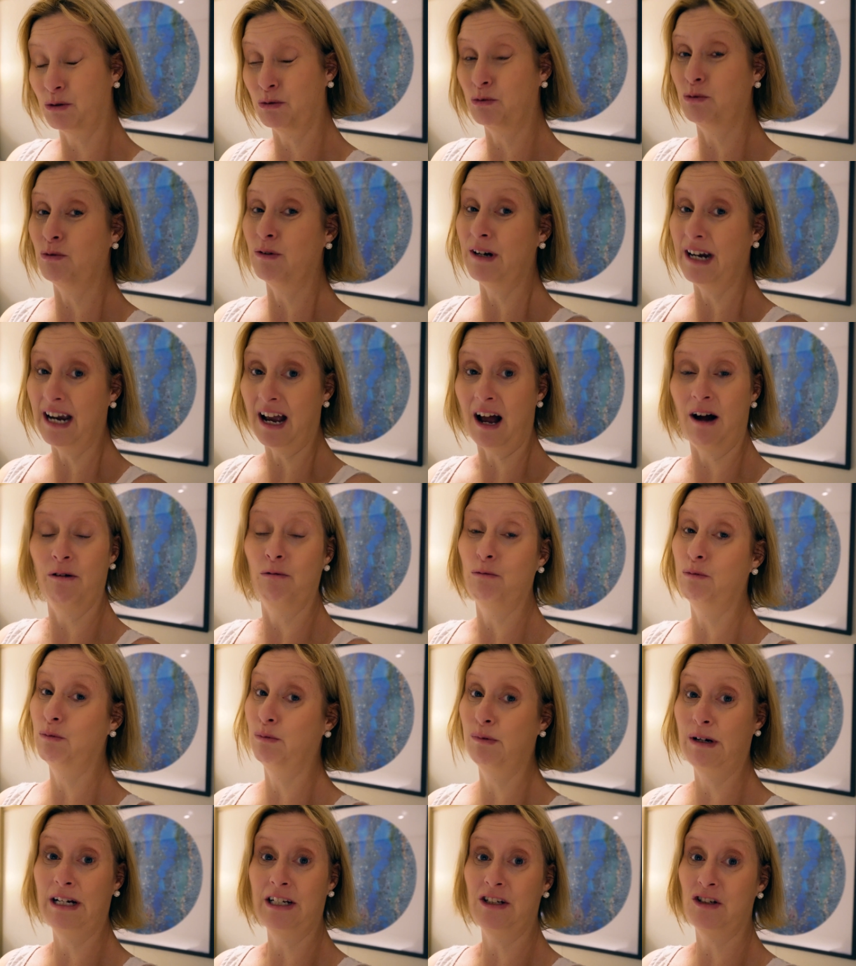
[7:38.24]
it's
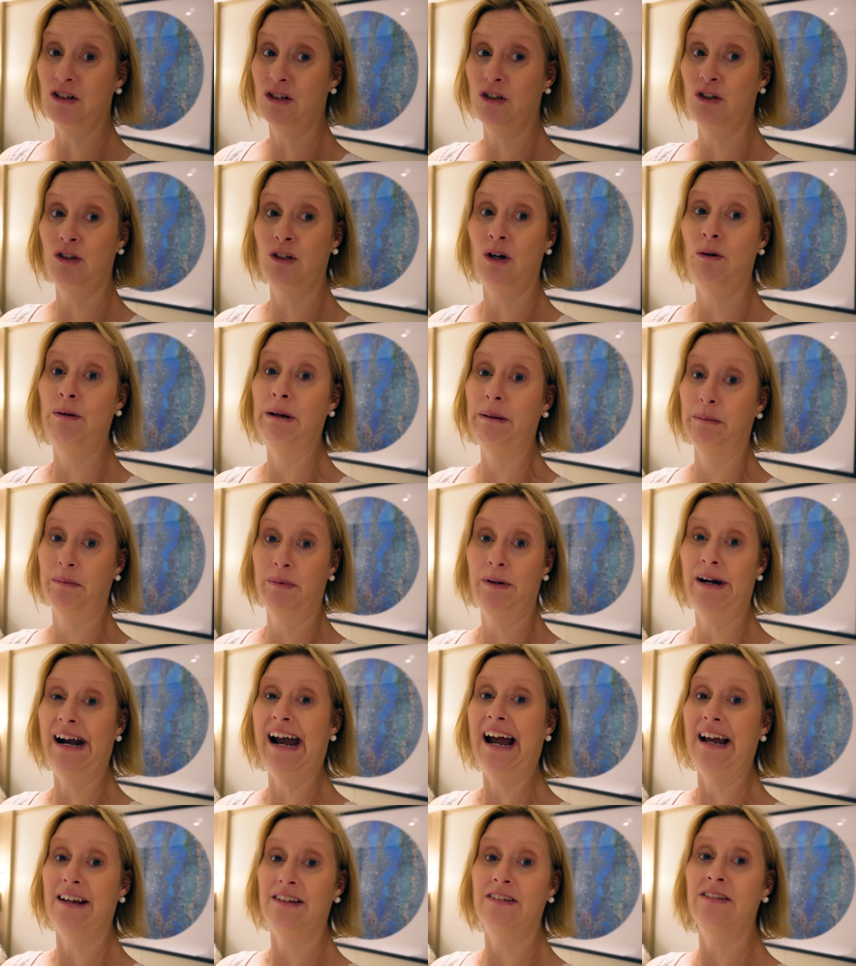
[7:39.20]
real we're just so
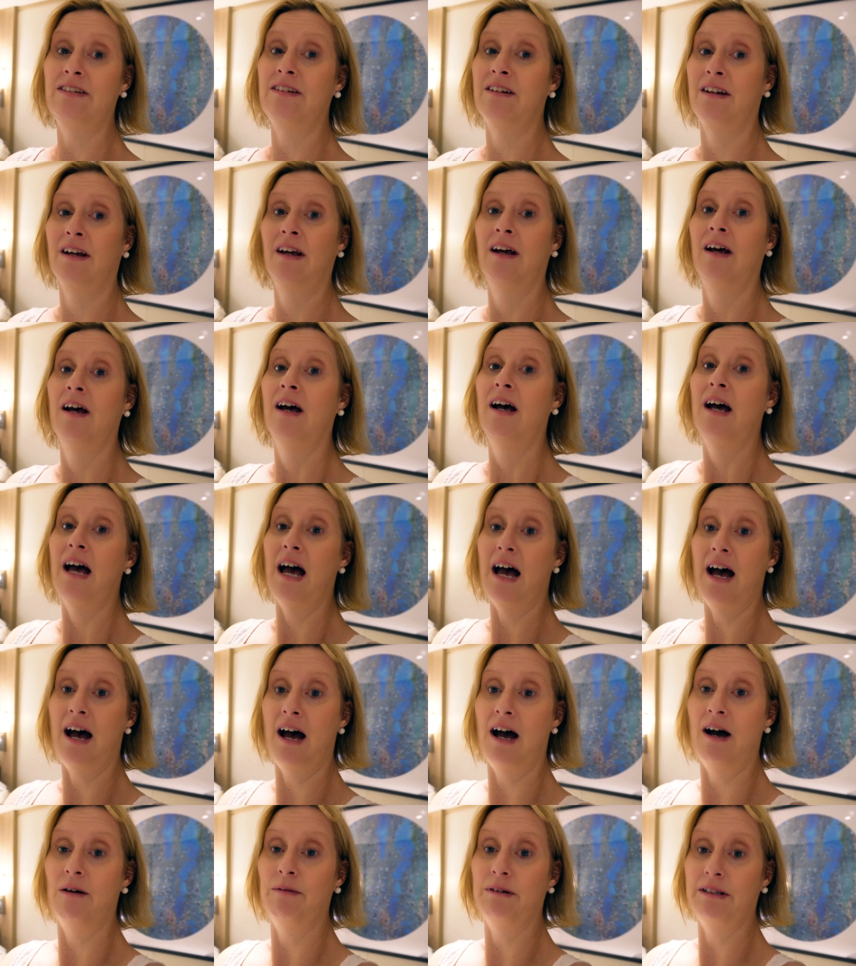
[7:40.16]
impressed
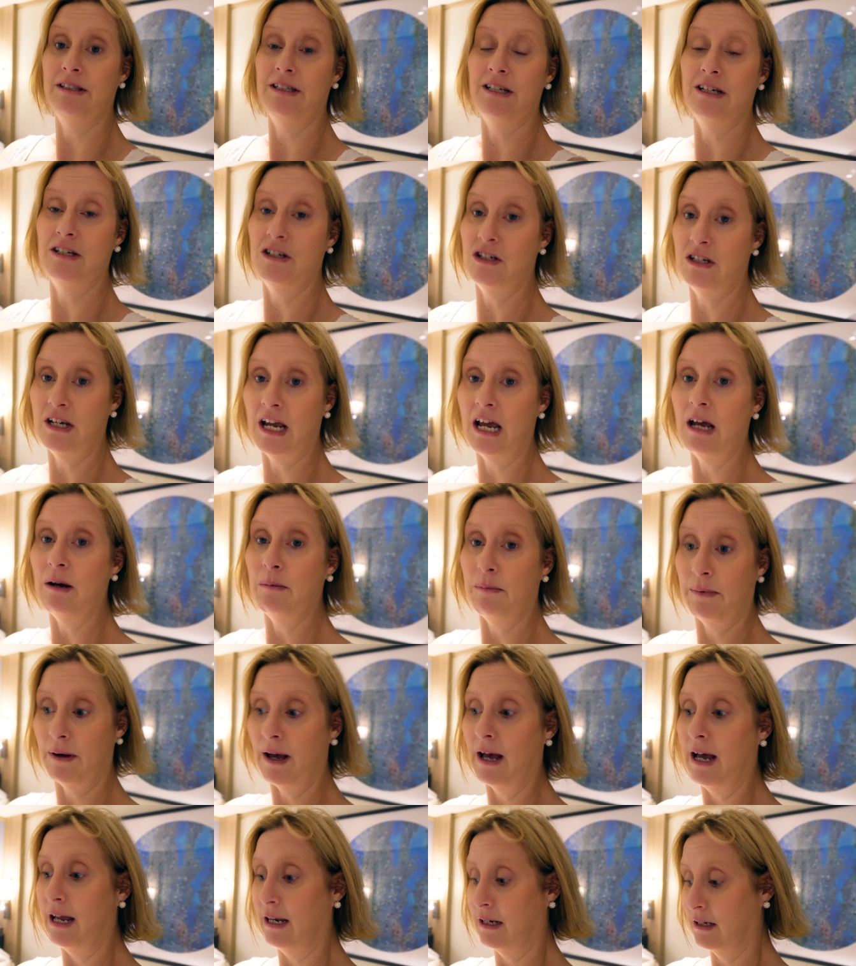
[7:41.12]
uh, with this ship
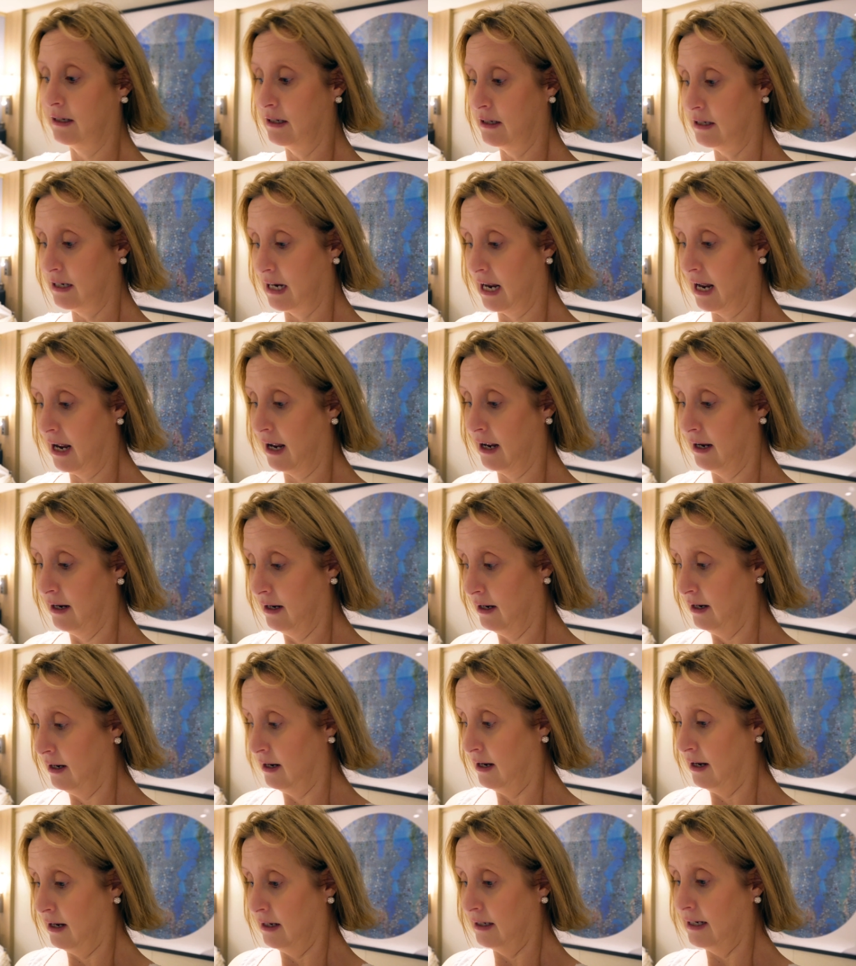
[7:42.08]
and uh,
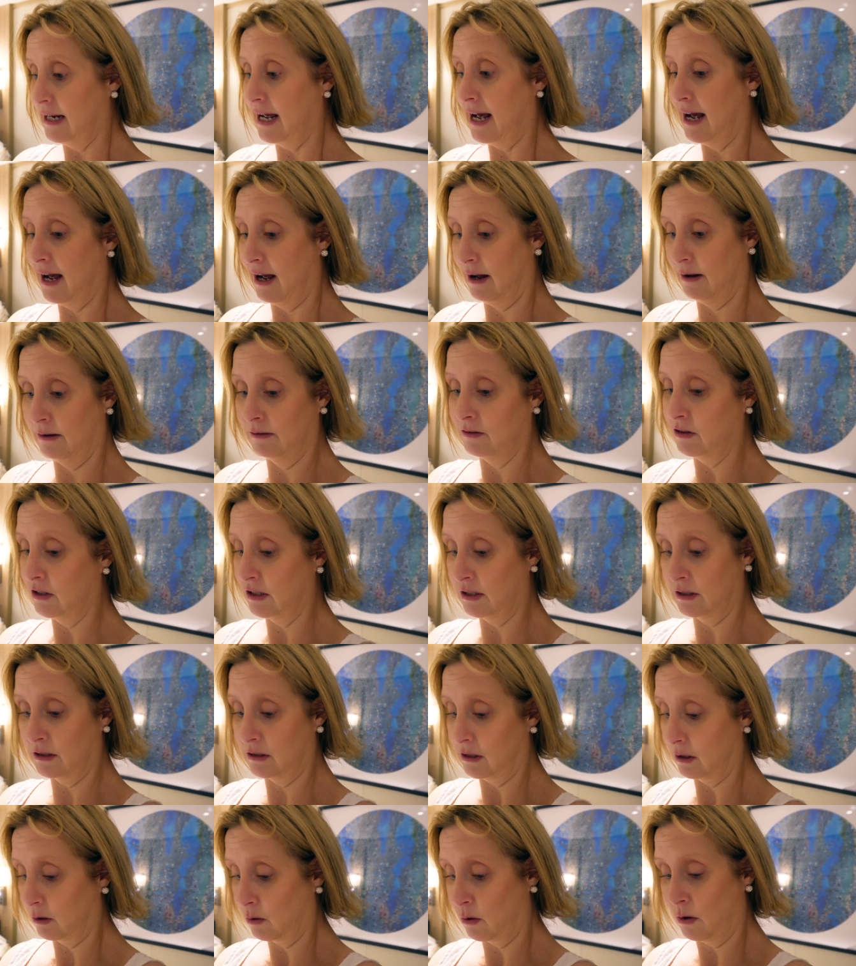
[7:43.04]
yeah and
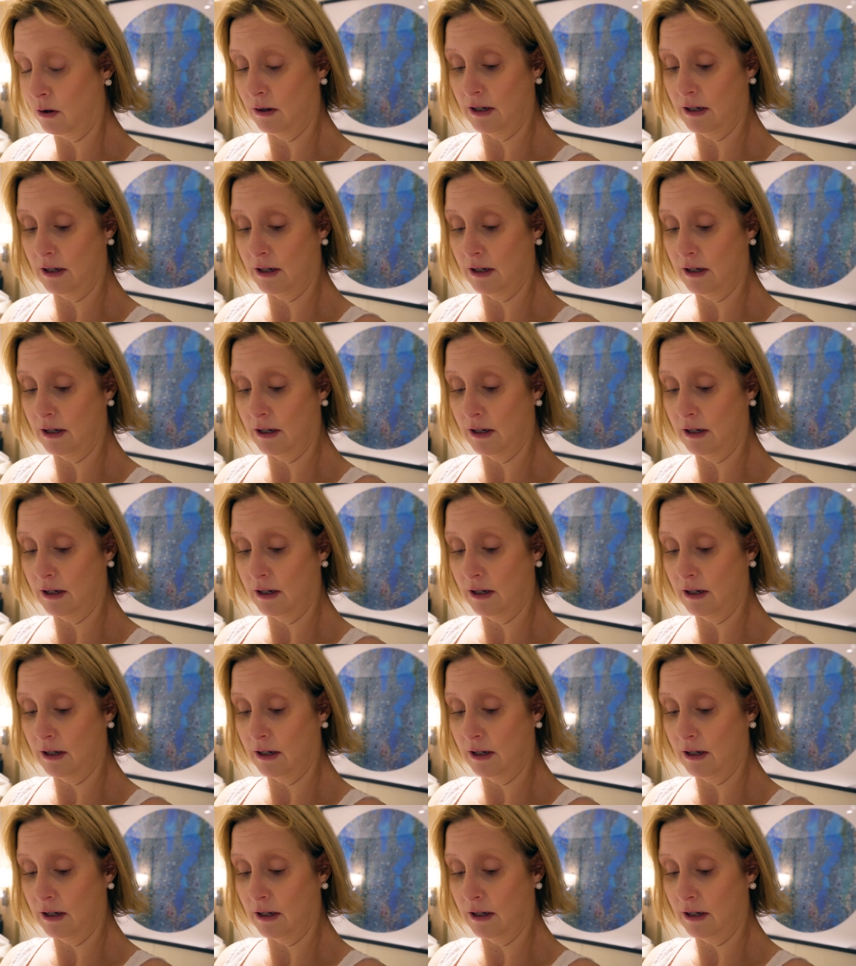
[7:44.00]
just the